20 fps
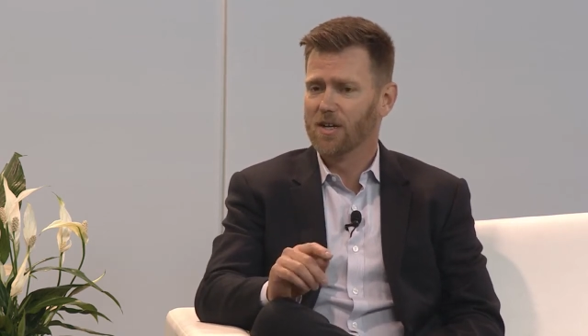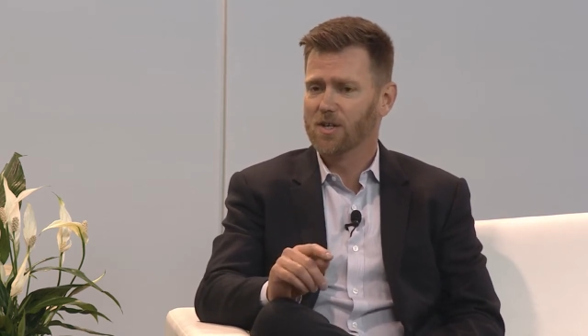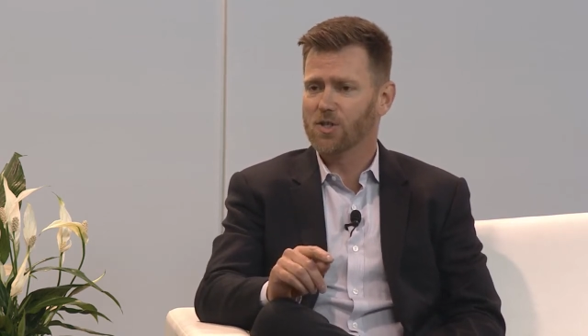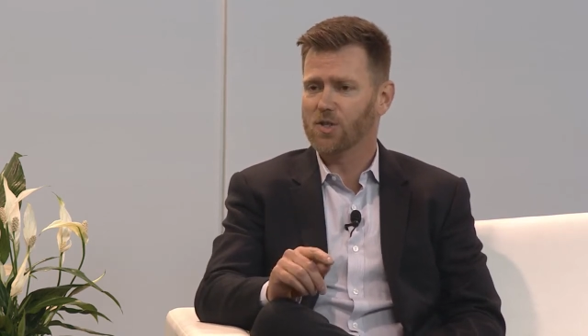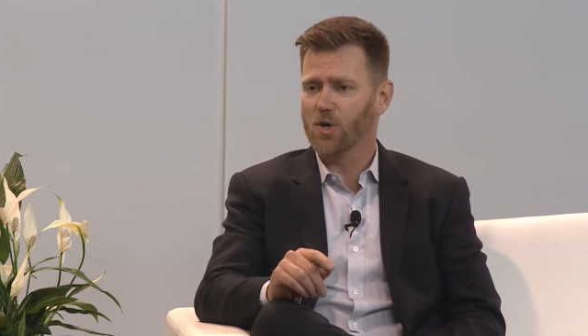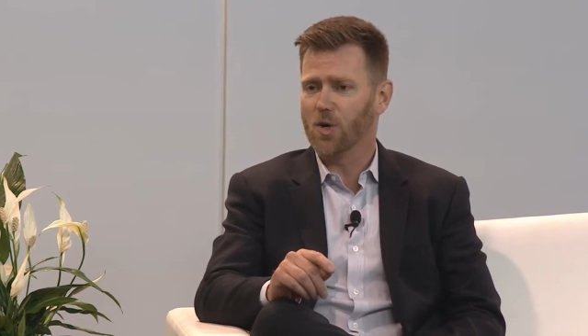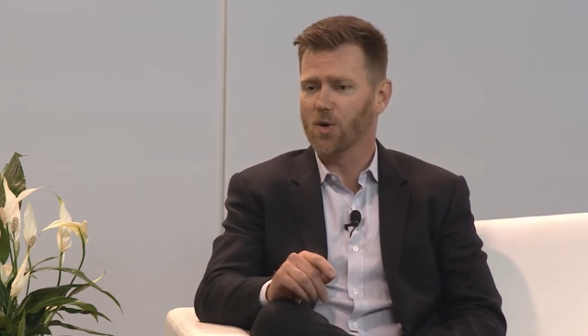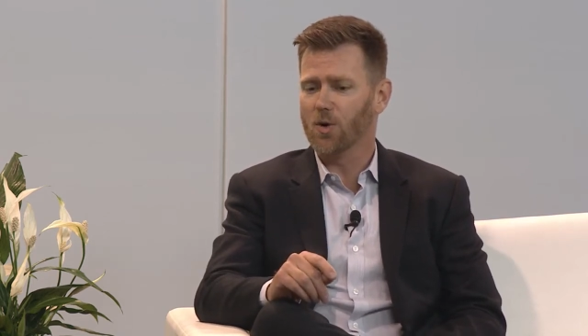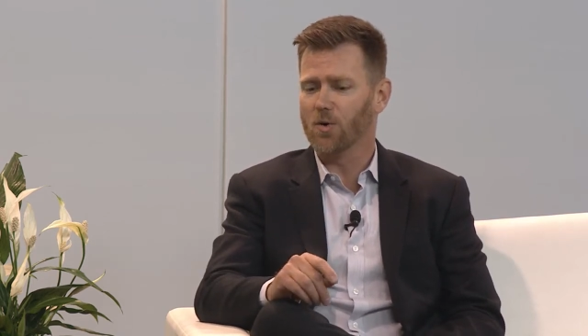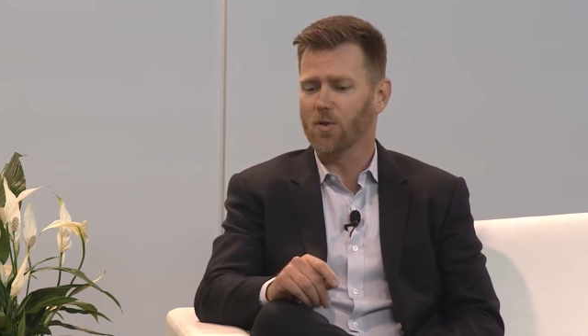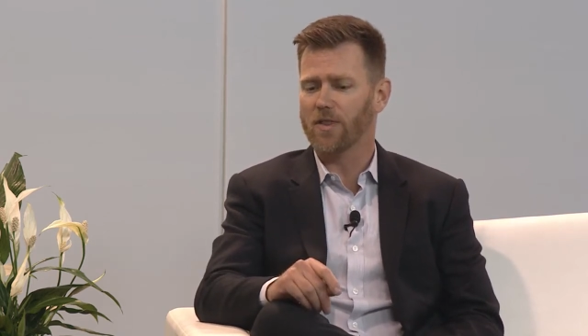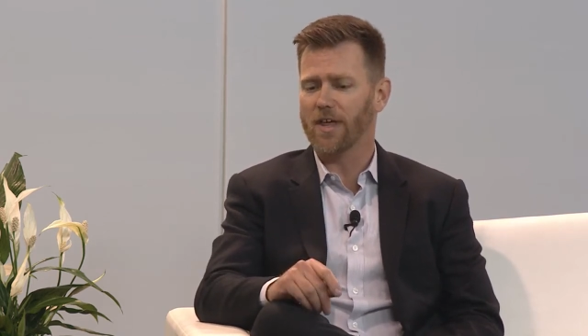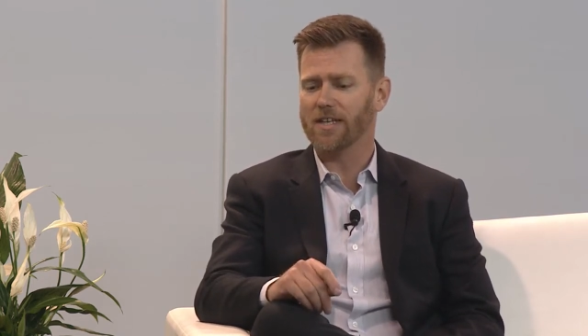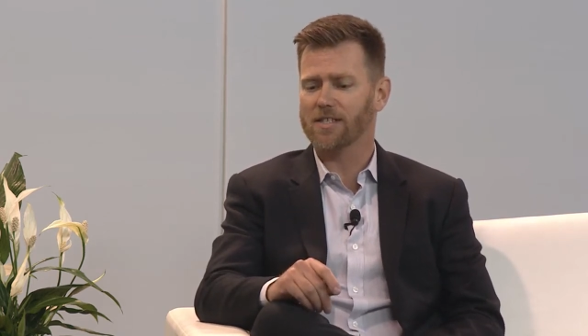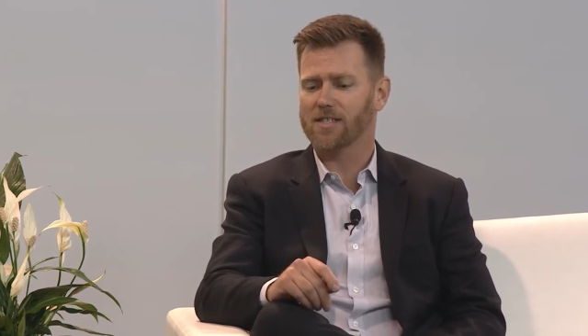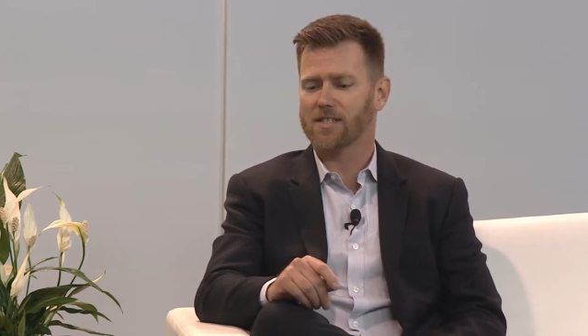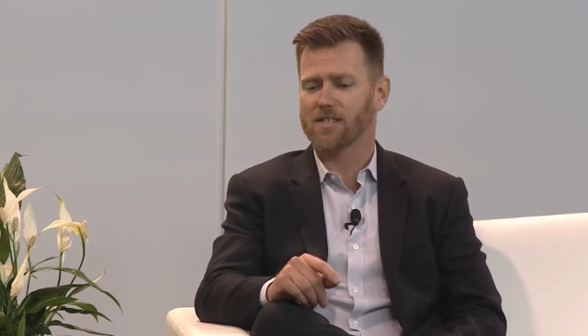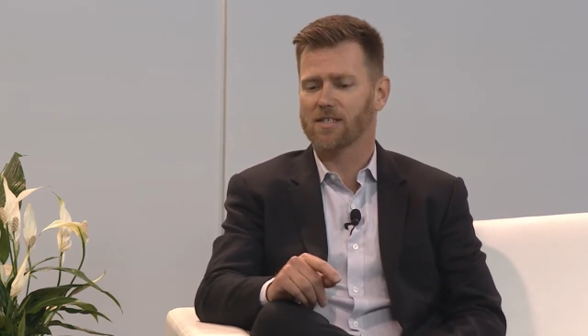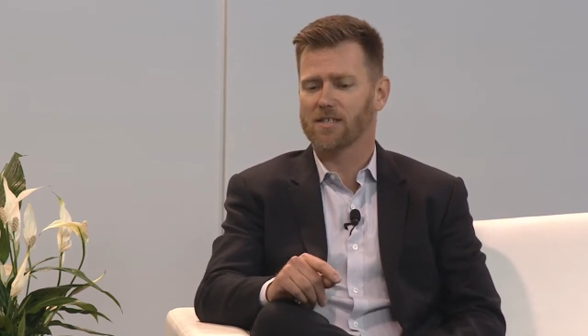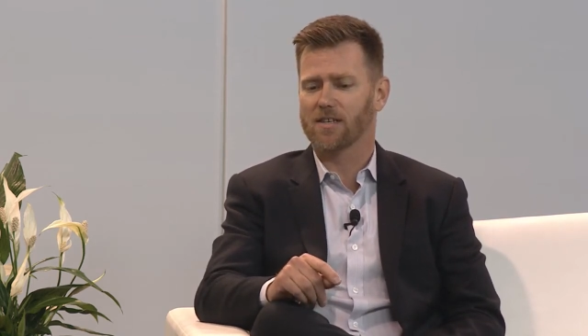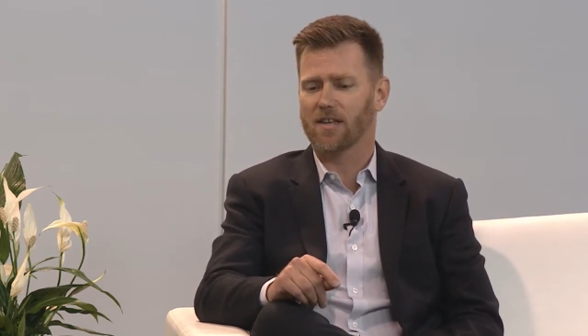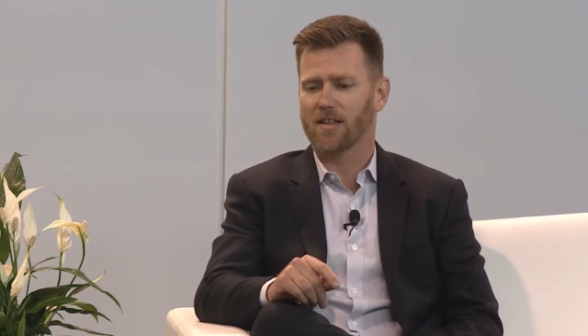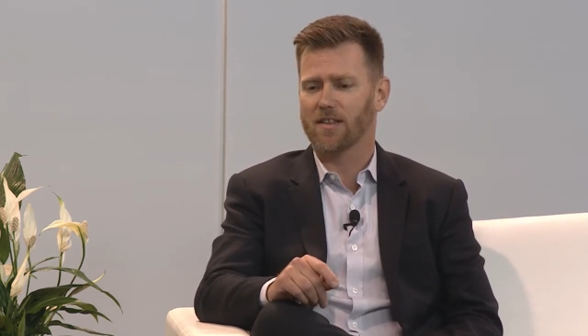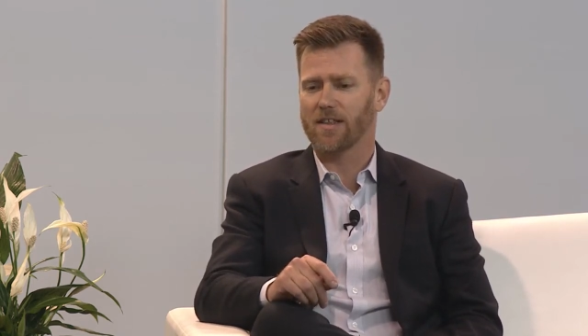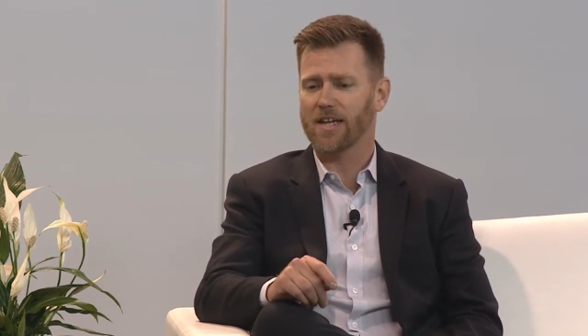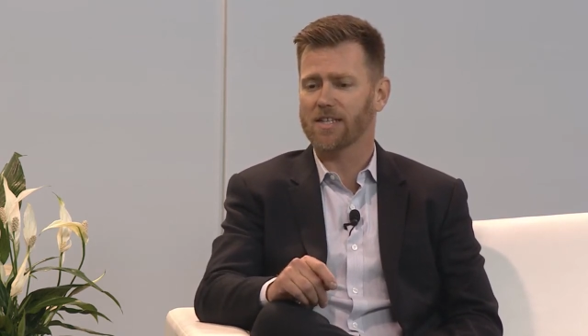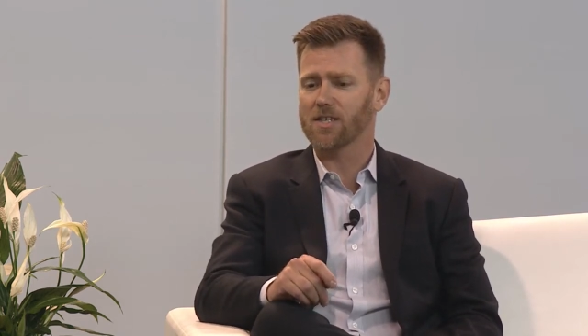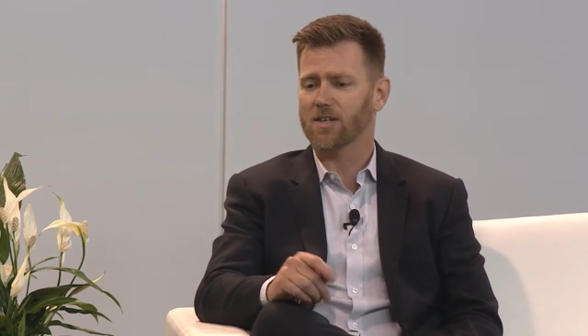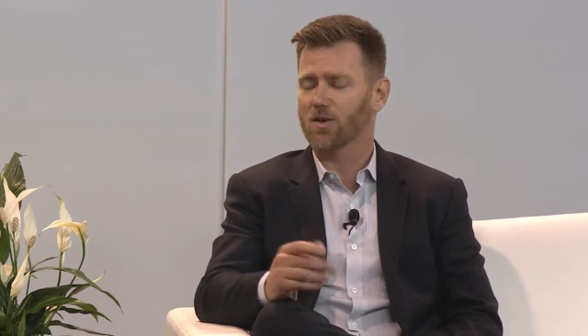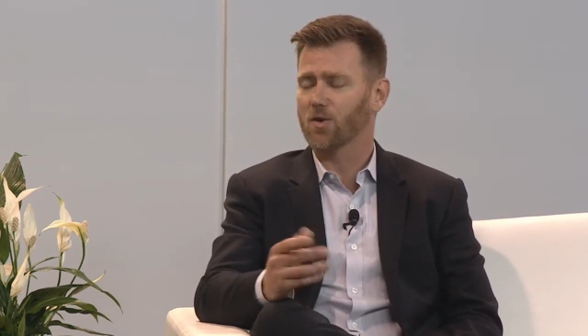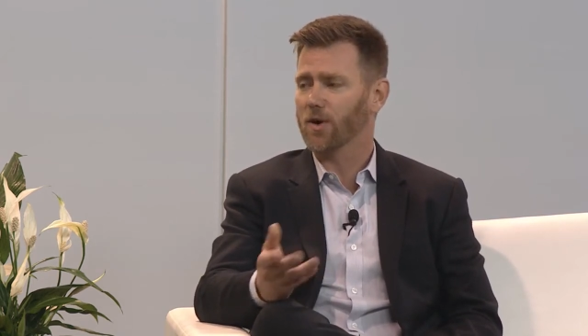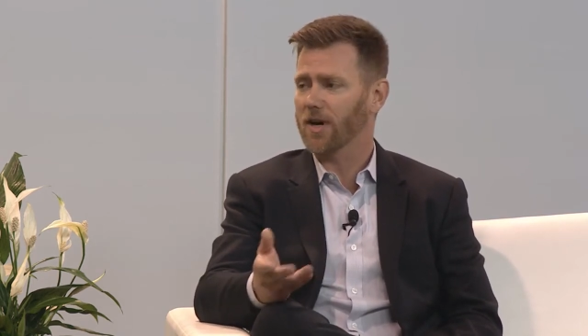So that's that's a